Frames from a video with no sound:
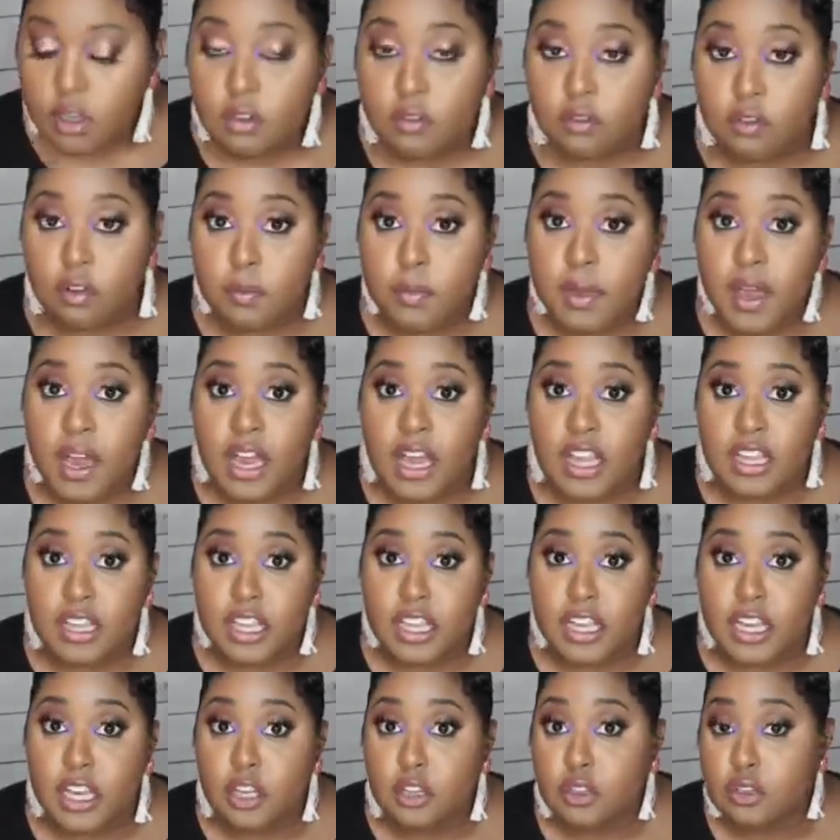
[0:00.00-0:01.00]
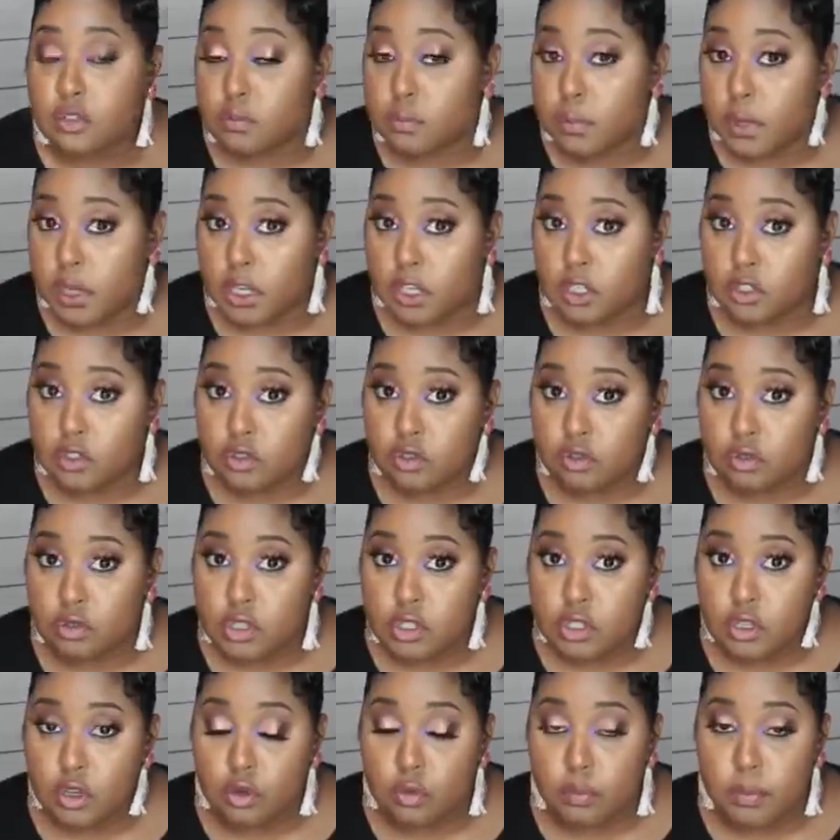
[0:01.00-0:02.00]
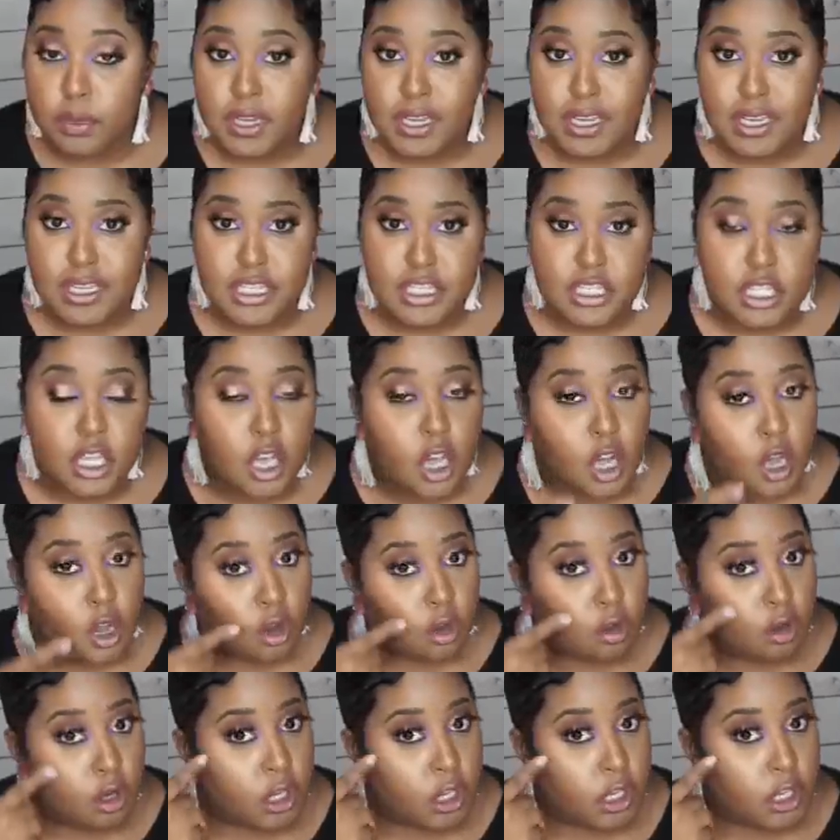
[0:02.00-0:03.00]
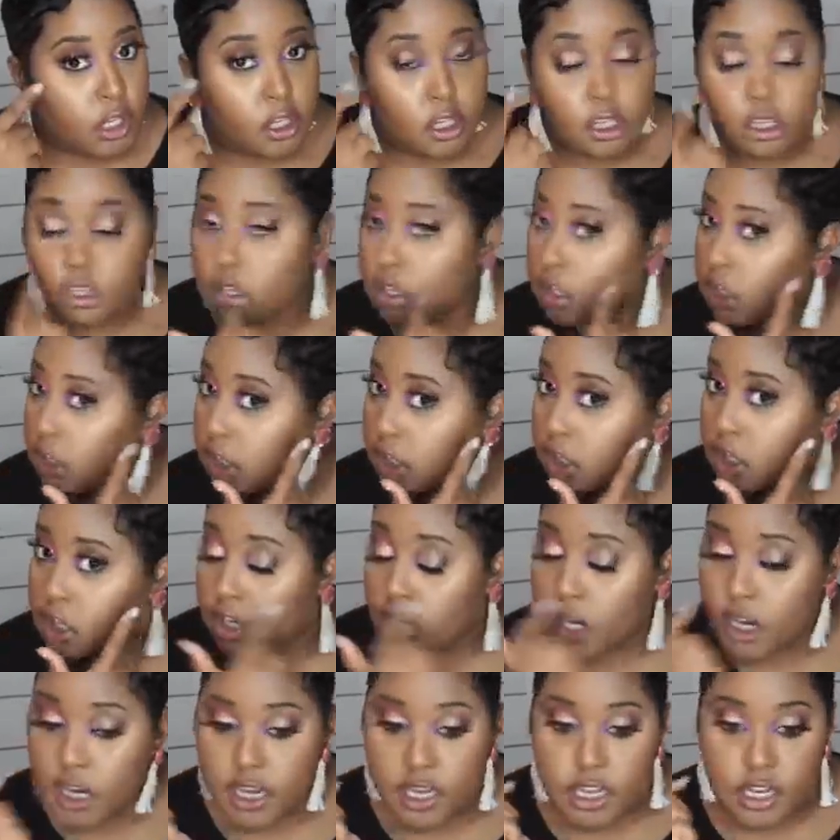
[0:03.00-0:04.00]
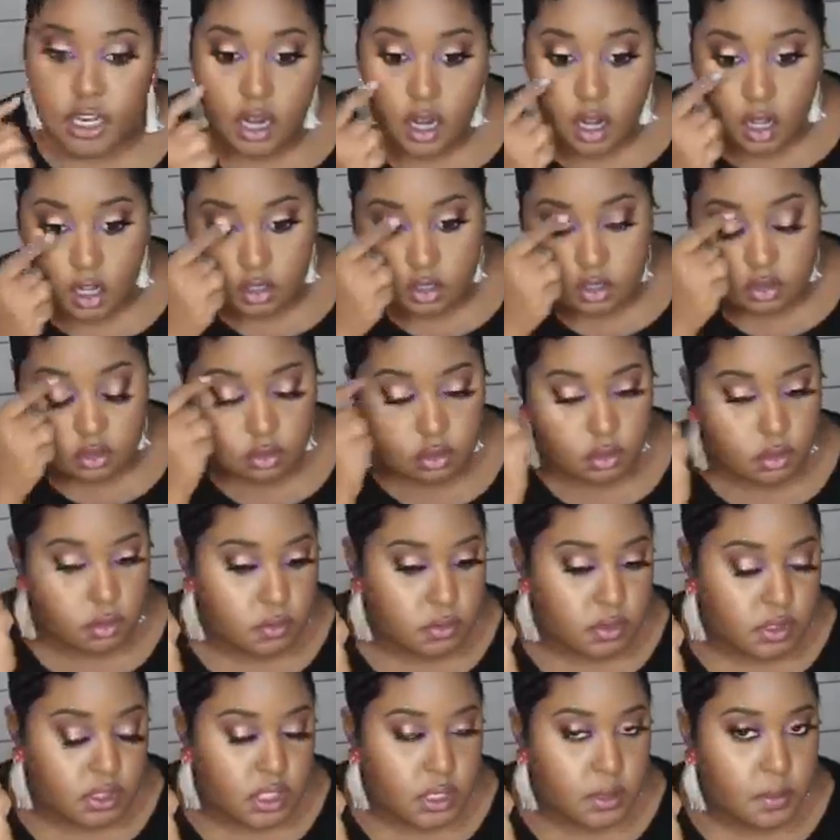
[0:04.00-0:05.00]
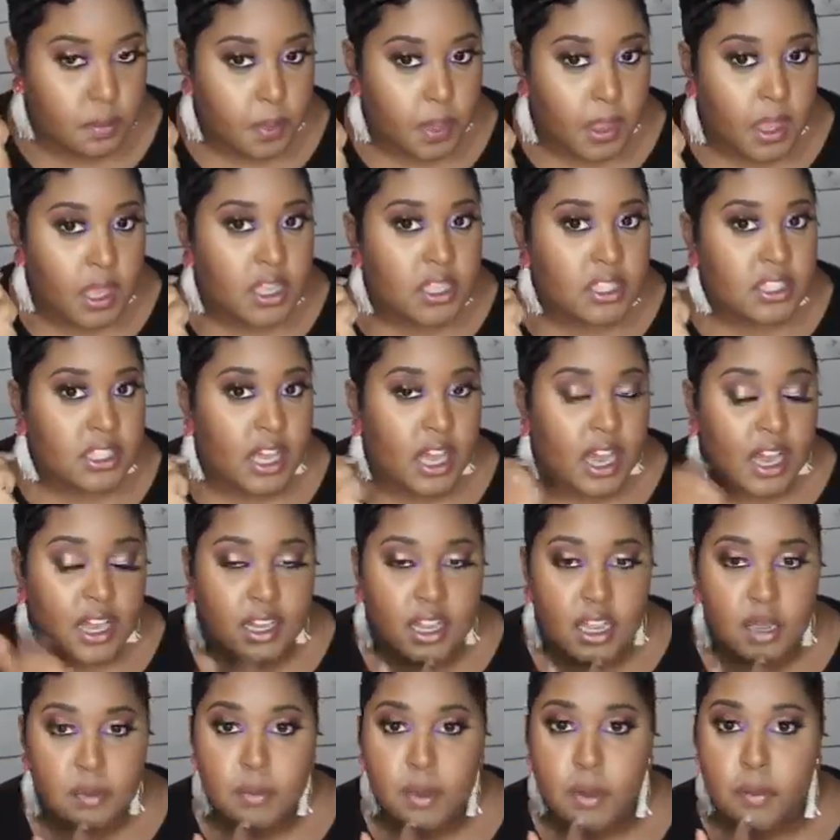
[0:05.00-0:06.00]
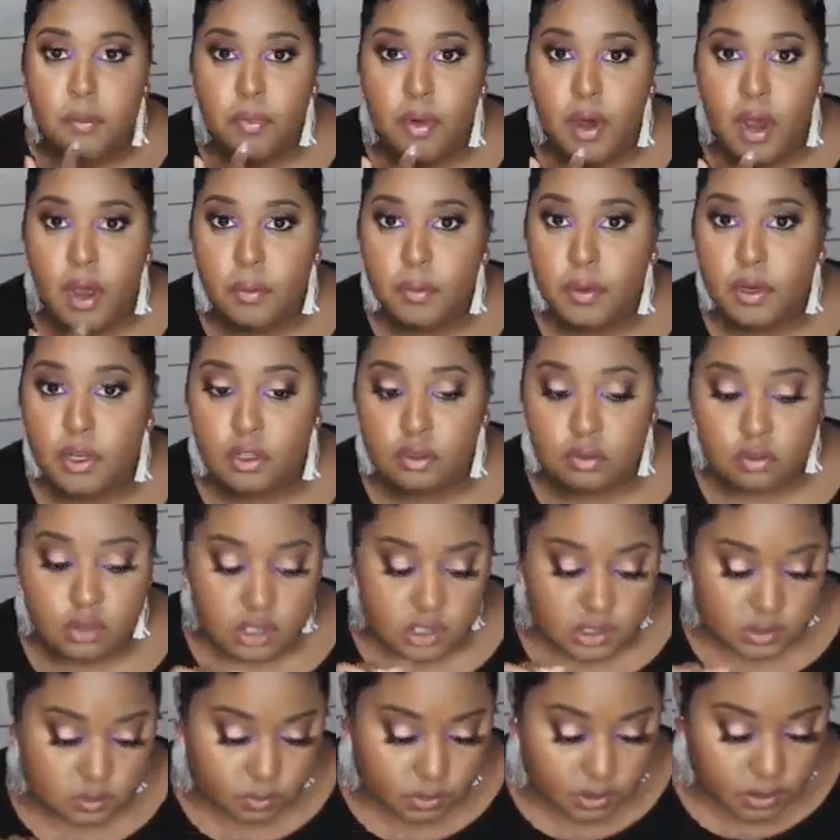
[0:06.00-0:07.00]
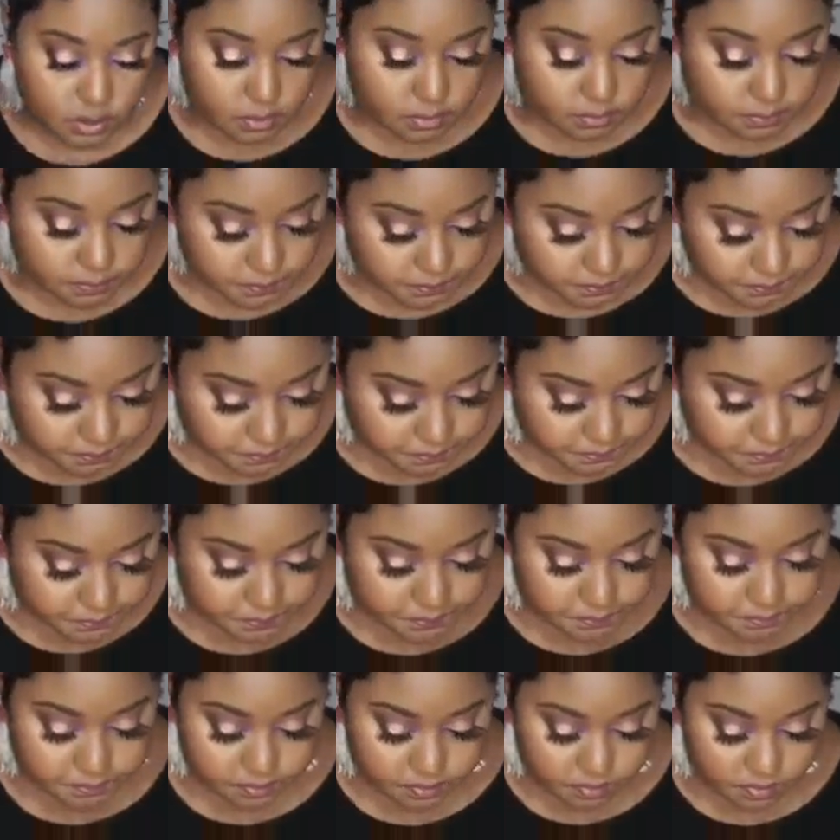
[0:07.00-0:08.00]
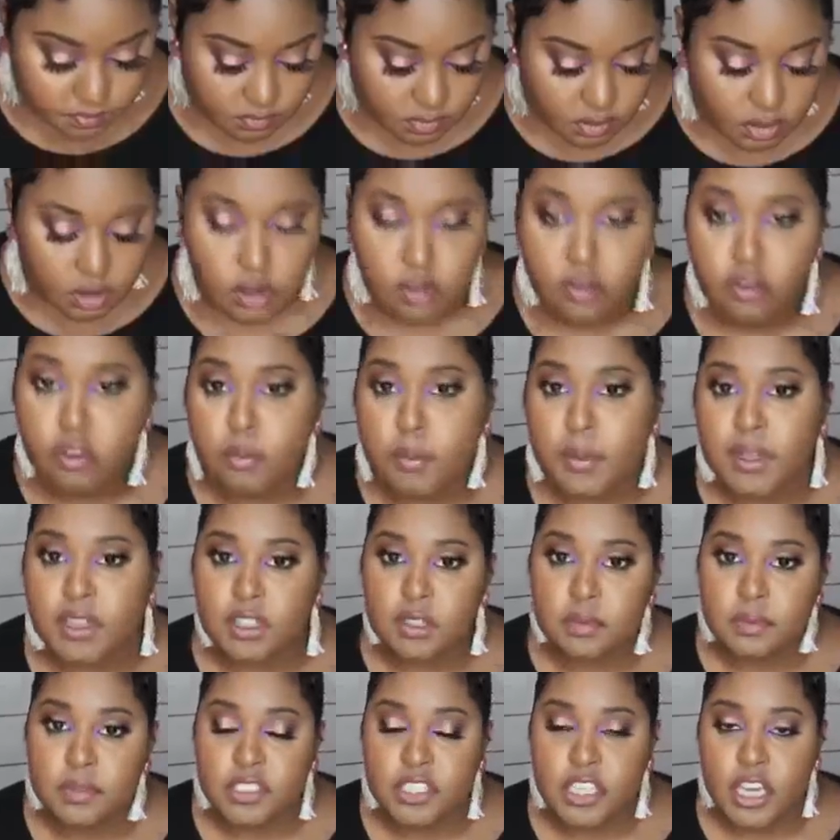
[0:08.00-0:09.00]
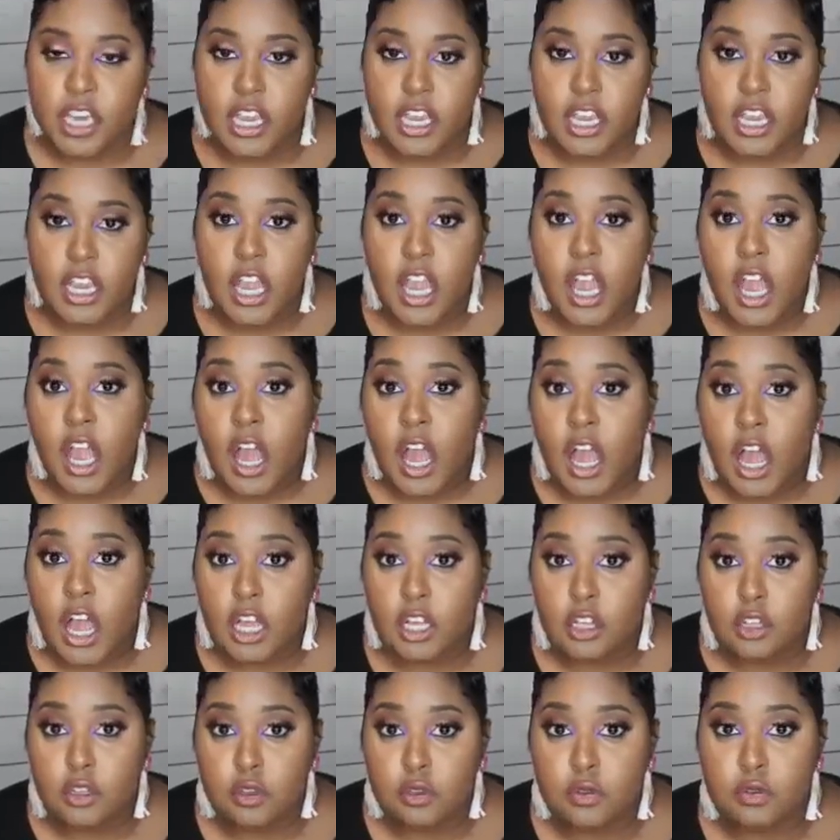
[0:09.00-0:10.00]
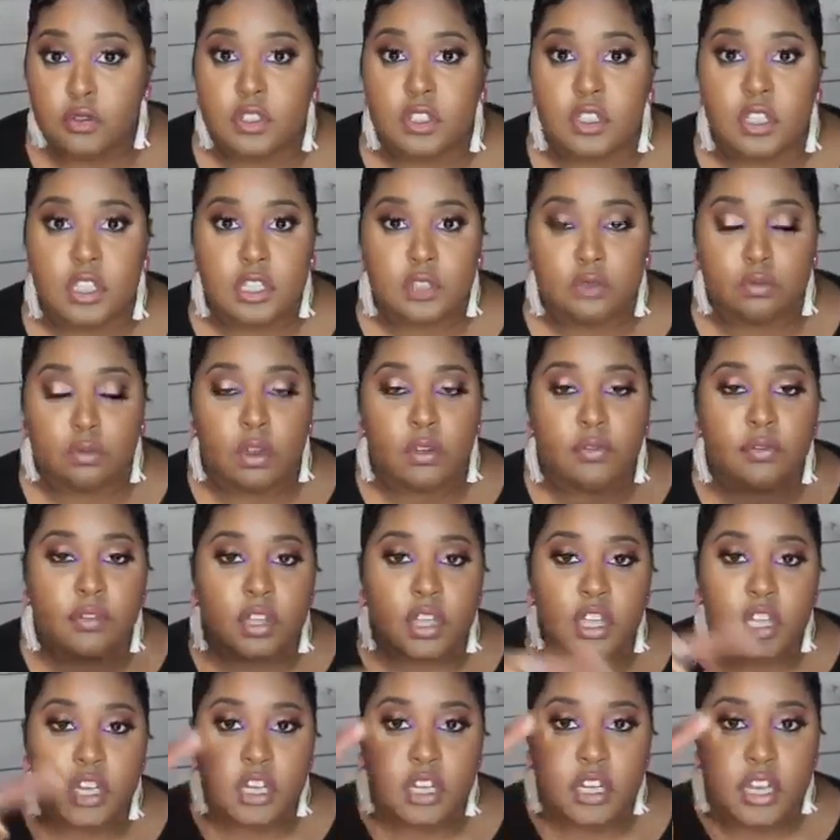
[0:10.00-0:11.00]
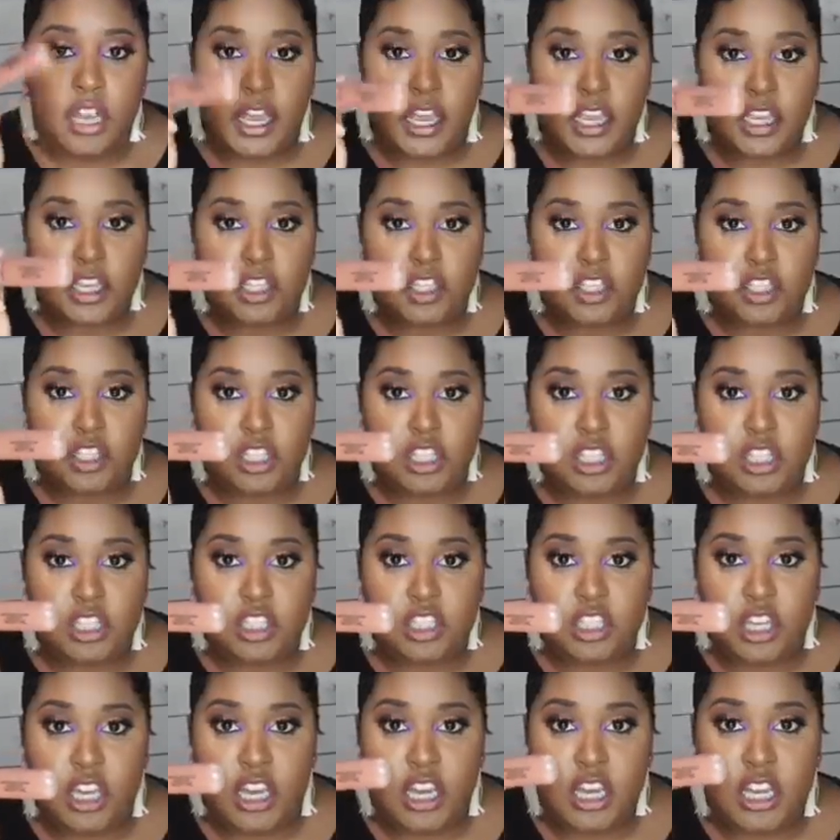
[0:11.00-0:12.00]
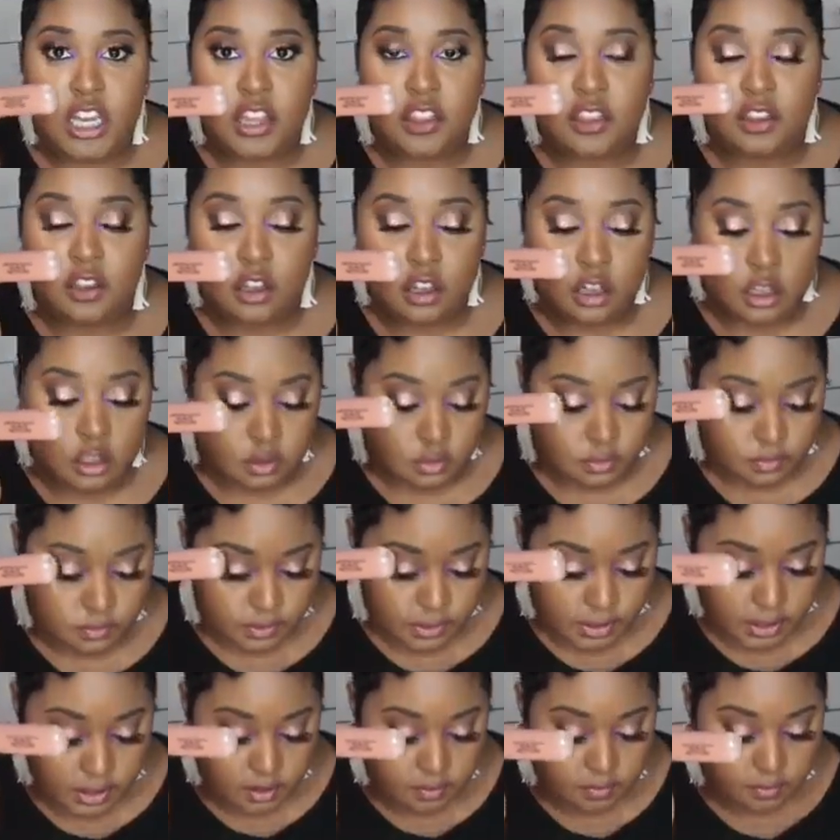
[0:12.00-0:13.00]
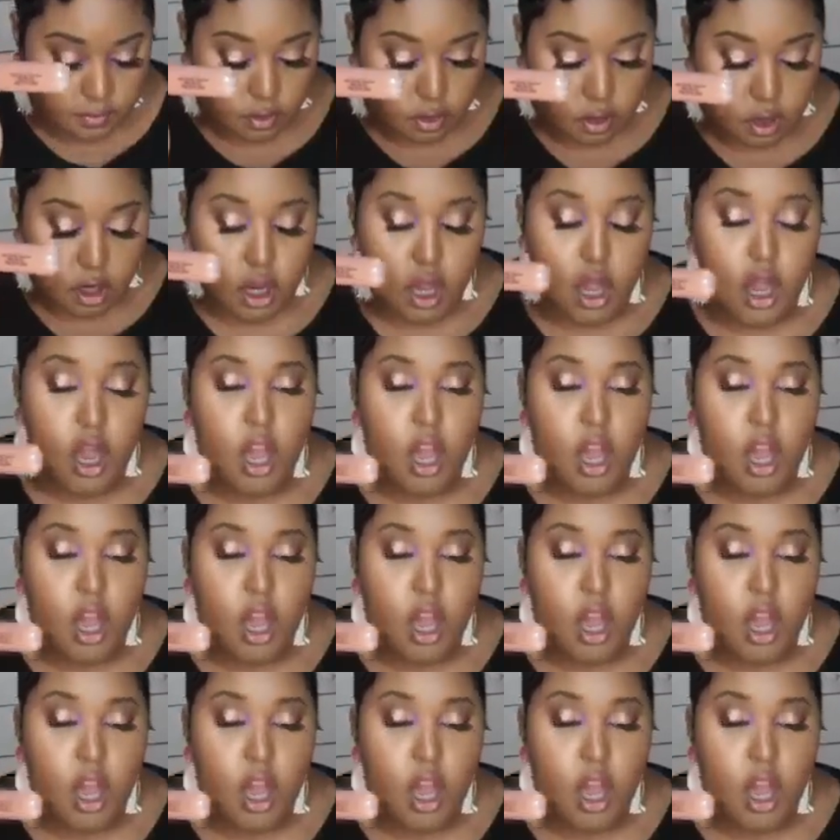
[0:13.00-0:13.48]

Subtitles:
For my highlight, I use Becca Truly Topaz here, and I also used it to highlight my brow bone as well. For my lip shade, I use this Rubber Run HD shade in the color Forever,